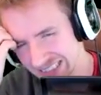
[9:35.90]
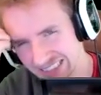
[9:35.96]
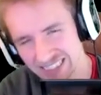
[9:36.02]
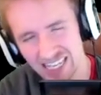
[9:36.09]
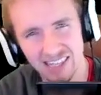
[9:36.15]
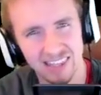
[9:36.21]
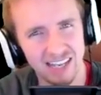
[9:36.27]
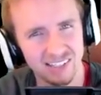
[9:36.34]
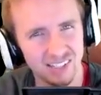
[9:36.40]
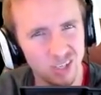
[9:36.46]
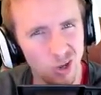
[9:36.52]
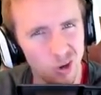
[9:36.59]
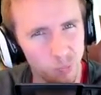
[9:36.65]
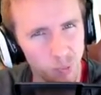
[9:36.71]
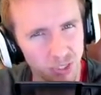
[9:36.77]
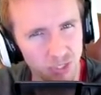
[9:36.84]
That that's
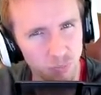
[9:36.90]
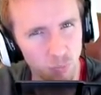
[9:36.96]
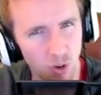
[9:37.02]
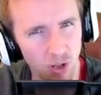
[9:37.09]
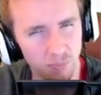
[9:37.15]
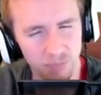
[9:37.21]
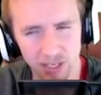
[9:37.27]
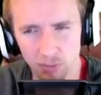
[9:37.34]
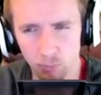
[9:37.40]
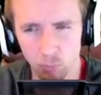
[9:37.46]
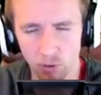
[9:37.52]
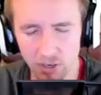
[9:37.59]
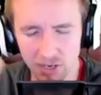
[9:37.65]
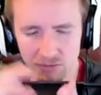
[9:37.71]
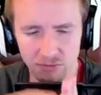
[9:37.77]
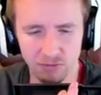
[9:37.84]
not what you want. That
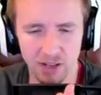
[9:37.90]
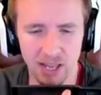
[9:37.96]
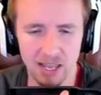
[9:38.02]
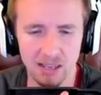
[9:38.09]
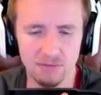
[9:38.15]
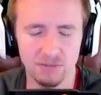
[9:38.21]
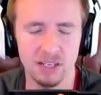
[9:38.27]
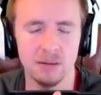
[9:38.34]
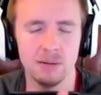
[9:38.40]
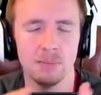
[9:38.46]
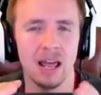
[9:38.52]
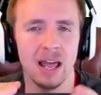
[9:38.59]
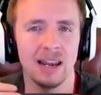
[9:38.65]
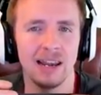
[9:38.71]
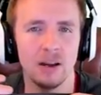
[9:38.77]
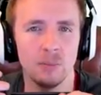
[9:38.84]
one in five can
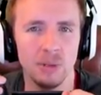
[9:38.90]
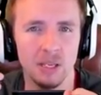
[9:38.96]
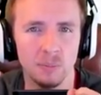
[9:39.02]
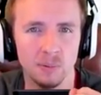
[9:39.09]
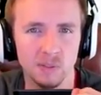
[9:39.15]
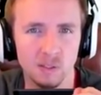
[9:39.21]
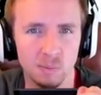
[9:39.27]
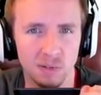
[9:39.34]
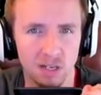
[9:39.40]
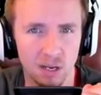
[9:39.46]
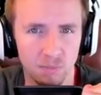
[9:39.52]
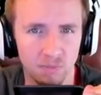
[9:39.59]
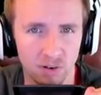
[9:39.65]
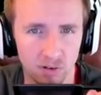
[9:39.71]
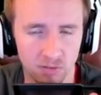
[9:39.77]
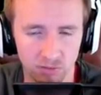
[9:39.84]
allow people to become
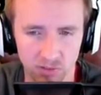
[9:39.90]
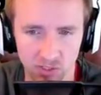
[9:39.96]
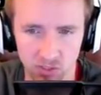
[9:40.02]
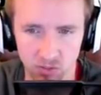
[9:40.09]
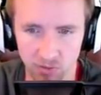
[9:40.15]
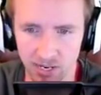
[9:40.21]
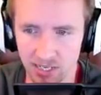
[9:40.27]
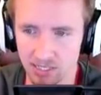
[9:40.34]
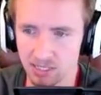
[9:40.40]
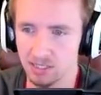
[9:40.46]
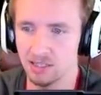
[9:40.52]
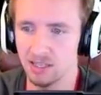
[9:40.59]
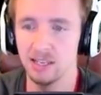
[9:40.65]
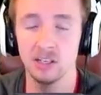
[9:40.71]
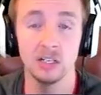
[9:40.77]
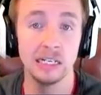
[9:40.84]
very frustrated.
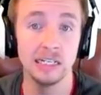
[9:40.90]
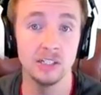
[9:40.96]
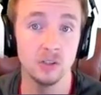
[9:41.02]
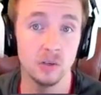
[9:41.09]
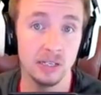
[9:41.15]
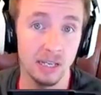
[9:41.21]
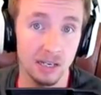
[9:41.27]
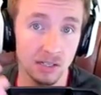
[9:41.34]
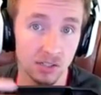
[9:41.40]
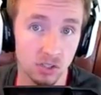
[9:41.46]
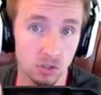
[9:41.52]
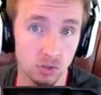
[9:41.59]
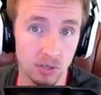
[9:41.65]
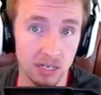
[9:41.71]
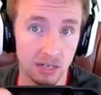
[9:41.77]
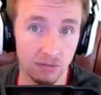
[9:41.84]
They could literally get a
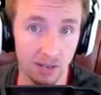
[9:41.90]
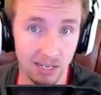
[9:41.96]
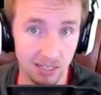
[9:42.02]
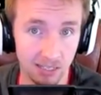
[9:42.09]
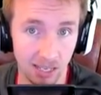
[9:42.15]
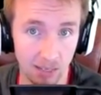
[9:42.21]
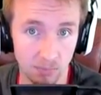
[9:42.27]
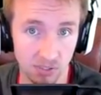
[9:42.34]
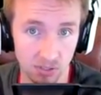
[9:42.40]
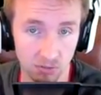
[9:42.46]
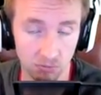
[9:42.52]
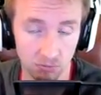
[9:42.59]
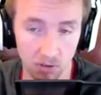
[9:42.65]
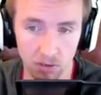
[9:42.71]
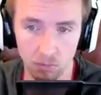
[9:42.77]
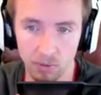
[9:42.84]
streak of eight games in a
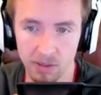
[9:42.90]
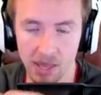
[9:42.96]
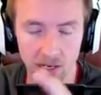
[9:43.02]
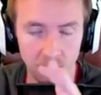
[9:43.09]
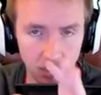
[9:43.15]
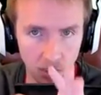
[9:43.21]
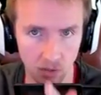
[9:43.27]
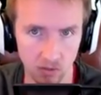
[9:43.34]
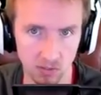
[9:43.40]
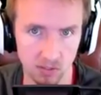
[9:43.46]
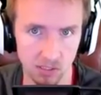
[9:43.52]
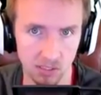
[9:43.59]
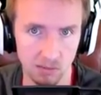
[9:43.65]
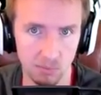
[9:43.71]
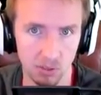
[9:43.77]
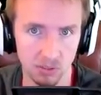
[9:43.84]
row where they're
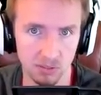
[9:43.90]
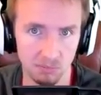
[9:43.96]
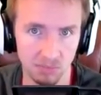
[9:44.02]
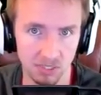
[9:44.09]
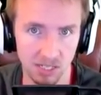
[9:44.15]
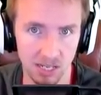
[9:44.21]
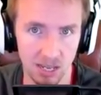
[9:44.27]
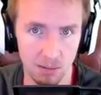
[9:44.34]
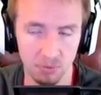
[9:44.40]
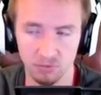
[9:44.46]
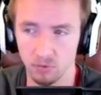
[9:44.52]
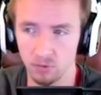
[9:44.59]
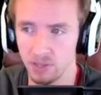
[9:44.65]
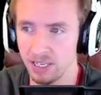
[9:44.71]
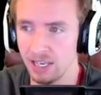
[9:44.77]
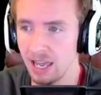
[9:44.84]
constantly bottom tier
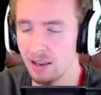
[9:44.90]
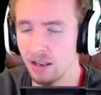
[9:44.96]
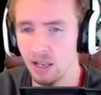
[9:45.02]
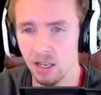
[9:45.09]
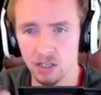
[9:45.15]
before they get